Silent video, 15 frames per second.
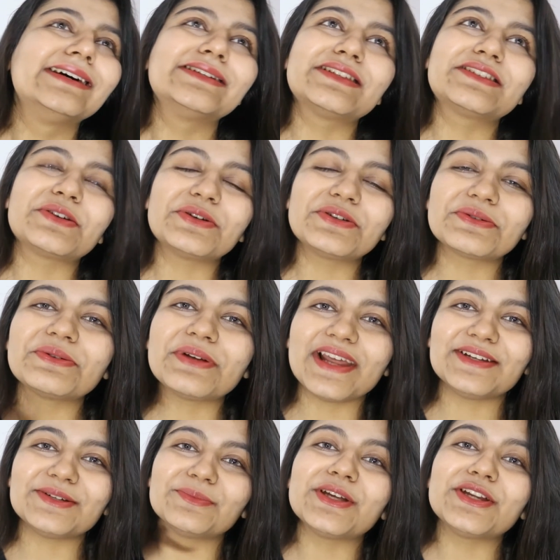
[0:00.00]
So do
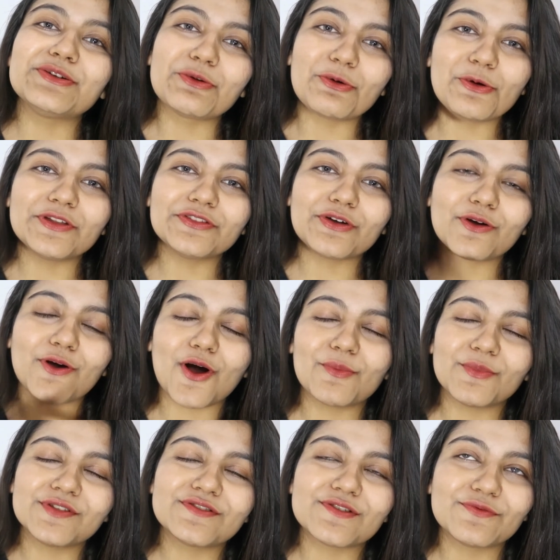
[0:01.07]
let me know in the
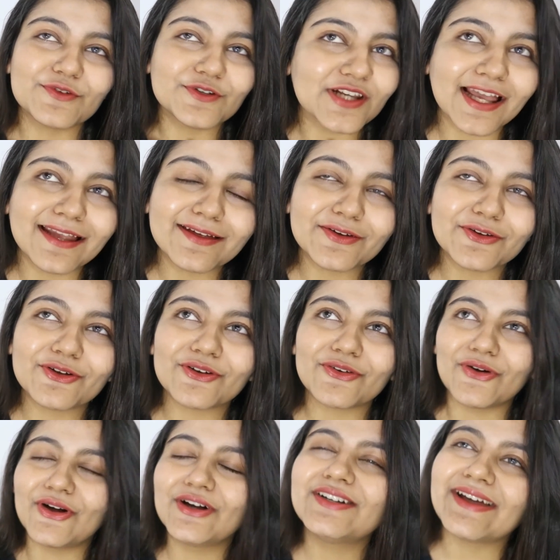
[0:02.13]
comments if you like it or
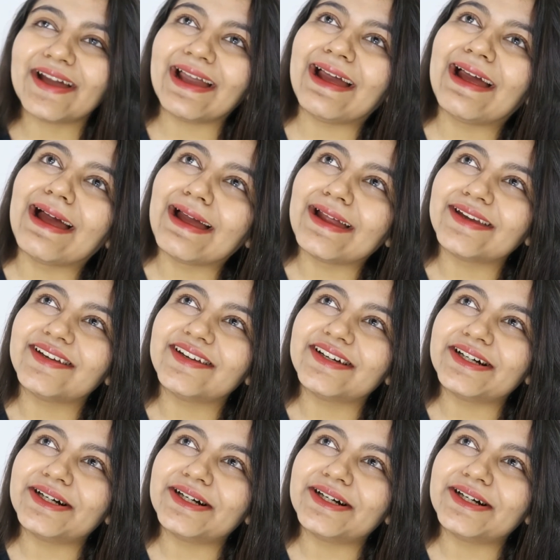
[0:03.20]
not. And